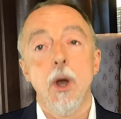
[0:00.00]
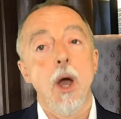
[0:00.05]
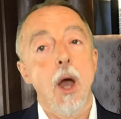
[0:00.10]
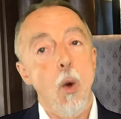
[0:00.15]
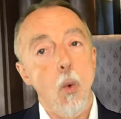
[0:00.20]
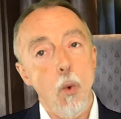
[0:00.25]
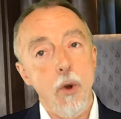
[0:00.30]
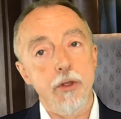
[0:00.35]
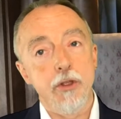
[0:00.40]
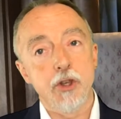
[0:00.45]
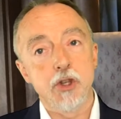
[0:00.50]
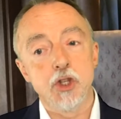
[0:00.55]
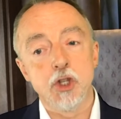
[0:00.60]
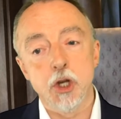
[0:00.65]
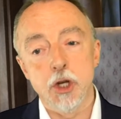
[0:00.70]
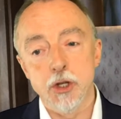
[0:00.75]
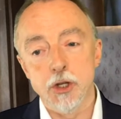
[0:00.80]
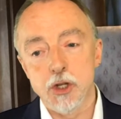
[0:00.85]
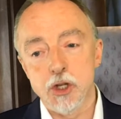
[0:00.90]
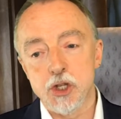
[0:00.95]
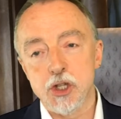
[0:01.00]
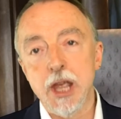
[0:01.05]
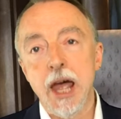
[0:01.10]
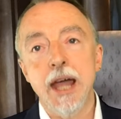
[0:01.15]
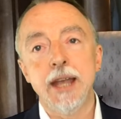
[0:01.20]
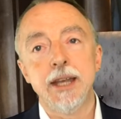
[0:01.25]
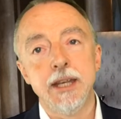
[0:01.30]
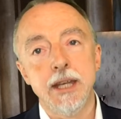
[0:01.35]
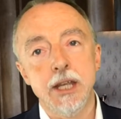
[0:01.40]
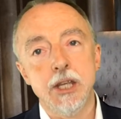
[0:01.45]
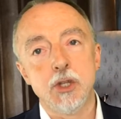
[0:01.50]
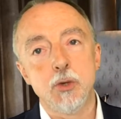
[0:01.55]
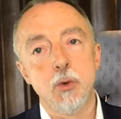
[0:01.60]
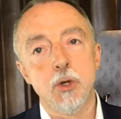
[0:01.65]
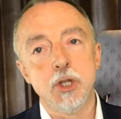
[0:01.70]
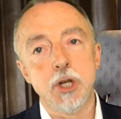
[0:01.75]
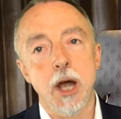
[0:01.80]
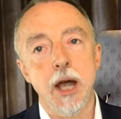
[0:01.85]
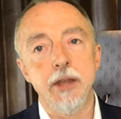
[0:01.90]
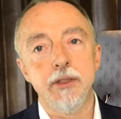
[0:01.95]
a certain sadness which
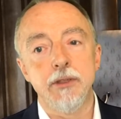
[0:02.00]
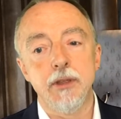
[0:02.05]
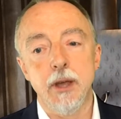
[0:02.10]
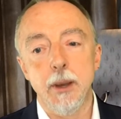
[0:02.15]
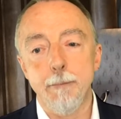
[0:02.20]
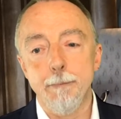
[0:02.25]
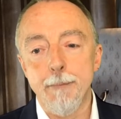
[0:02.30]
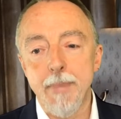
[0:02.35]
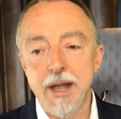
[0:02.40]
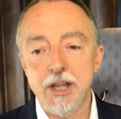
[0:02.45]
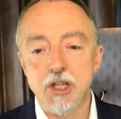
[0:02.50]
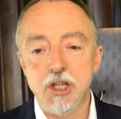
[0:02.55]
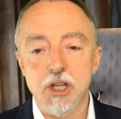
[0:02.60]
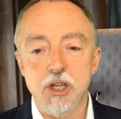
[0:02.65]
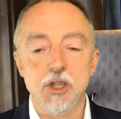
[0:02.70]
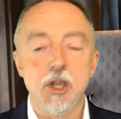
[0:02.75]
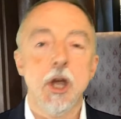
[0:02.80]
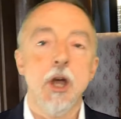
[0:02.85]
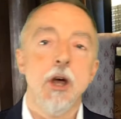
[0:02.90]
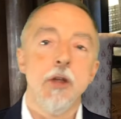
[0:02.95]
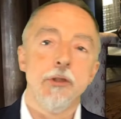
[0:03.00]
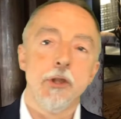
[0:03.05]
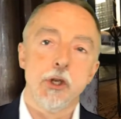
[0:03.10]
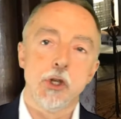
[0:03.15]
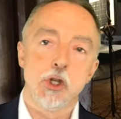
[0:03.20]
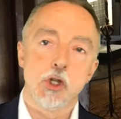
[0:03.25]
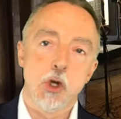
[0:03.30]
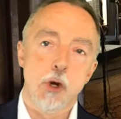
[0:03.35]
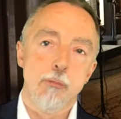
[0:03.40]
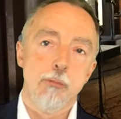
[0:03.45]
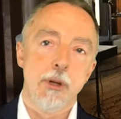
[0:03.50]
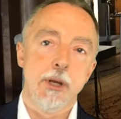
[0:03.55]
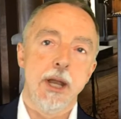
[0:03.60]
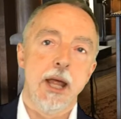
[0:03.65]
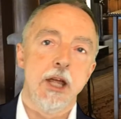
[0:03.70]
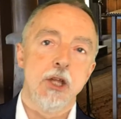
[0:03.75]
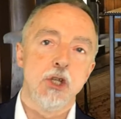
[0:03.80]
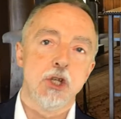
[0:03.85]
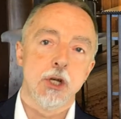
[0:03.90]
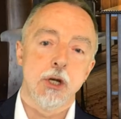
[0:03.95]
I think matches the sombre
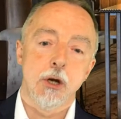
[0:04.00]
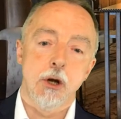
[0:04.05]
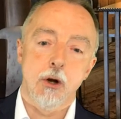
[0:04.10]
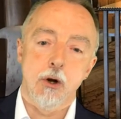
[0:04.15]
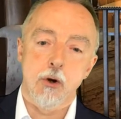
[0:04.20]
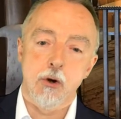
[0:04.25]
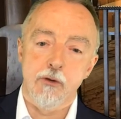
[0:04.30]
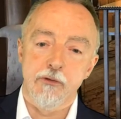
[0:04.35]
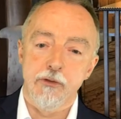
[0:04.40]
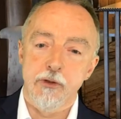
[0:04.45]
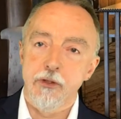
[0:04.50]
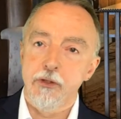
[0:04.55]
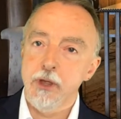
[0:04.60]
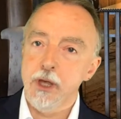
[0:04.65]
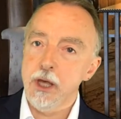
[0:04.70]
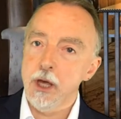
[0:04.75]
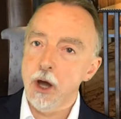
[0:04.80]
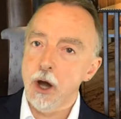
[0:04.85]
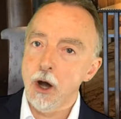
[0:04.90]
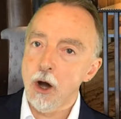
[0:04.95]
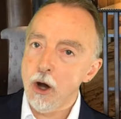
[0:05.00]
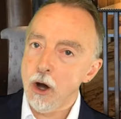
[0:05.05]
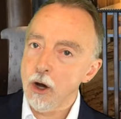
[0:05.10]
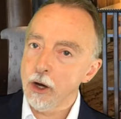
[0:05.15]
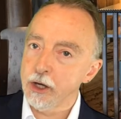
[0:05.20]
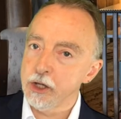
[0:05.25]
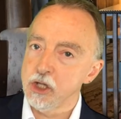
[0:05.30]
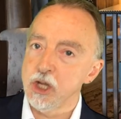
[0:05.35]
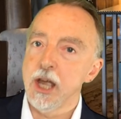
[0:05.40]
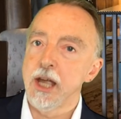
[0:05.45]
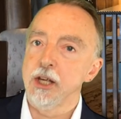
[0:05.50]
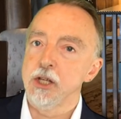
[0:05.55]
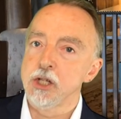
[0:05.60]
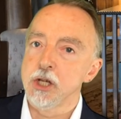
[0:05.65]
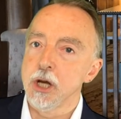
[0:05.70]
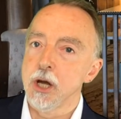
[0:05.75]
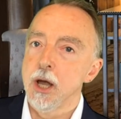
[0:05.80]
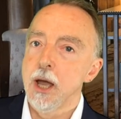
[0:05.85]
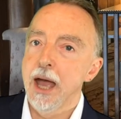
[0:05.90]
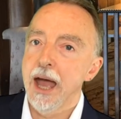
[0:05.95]
nature of the architecture
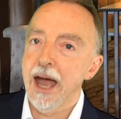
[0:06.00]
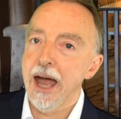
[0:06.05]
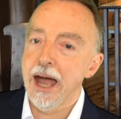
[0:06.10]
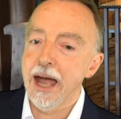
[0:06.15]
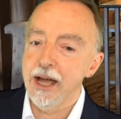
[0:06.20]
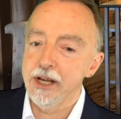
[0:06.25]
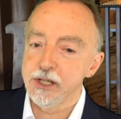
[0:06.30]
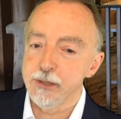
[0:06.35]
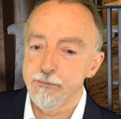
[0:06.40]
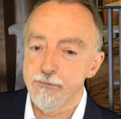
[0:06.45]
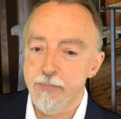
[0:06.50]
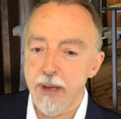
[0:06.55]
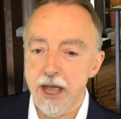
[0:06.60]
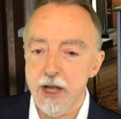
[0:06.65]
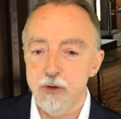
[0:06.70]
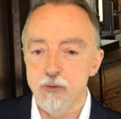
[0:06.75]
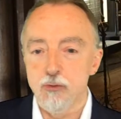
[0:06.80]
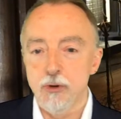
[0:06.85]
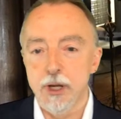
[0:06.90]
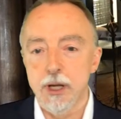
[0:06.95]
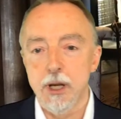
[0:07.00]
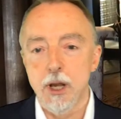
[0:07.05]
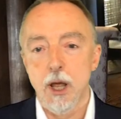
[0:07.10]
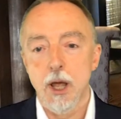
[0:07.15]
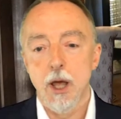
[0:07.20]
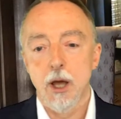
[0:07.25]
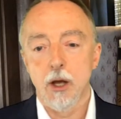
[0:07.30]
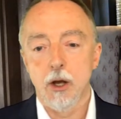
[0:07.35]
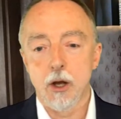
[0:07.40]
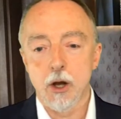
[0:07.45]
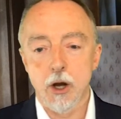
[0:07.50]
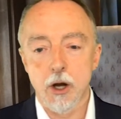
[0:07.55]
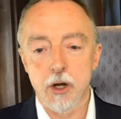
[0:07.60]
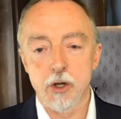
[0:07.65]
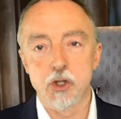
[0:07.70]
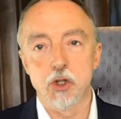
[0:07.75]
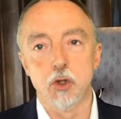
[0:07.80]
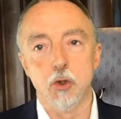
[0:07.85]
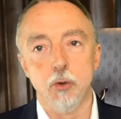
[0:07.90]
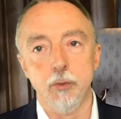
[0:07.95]
at Penrhyn
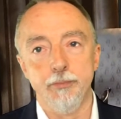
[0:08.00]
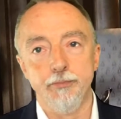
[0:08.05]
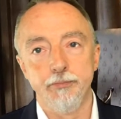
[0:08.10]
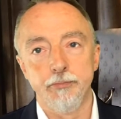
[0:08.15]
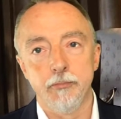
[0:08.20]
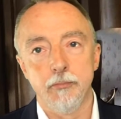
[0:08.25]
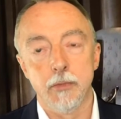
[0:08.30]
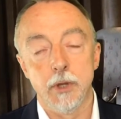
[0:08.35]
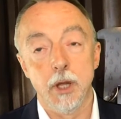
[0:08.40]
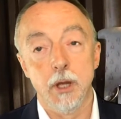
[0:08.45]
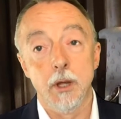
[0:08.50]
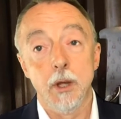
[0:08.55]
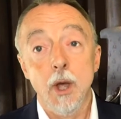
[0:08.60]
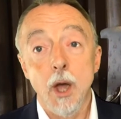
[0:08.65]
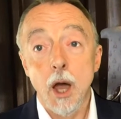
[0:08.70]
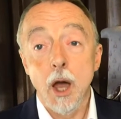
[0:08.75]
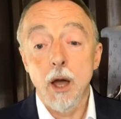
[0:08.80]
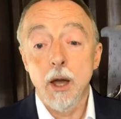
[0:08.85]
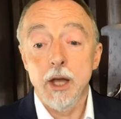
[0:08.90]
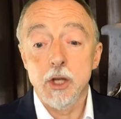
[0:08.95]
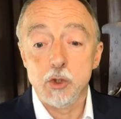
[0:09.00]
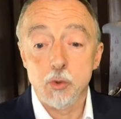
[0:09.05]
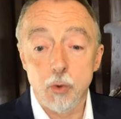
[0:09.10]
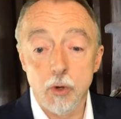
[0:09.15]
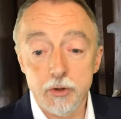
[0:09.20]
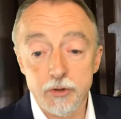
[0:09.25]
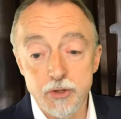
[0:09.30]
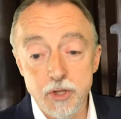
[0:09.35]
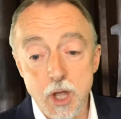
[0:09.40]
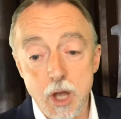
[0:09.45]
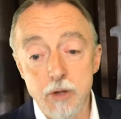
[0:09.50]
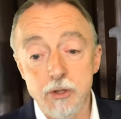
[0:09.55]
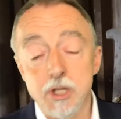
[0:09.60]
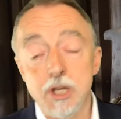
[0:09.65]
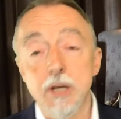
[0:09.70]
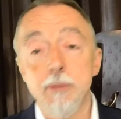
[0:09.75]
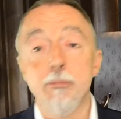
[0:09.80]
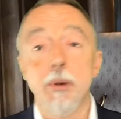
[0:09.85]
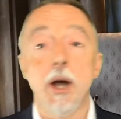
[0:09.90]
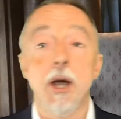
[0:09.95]
Castle. It's worth noting,
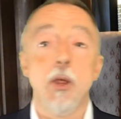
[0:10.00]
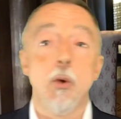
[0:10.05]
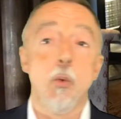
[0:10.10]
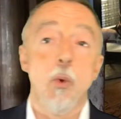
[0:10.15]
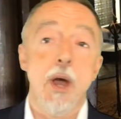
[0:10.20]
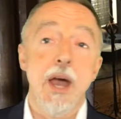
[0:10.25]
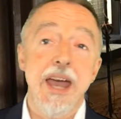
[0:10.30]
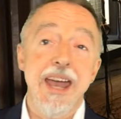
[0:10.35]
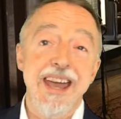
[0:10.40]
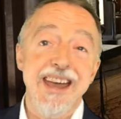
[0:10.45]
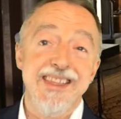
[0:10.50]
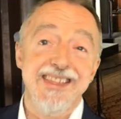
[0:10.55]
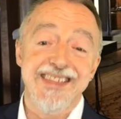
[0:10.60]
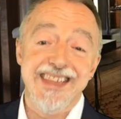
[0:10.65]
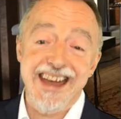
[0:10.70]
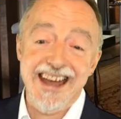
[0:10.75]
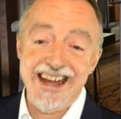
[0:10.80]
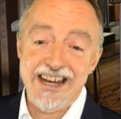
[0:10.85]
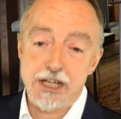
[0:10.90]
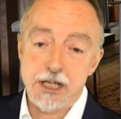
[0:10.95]
by the way, that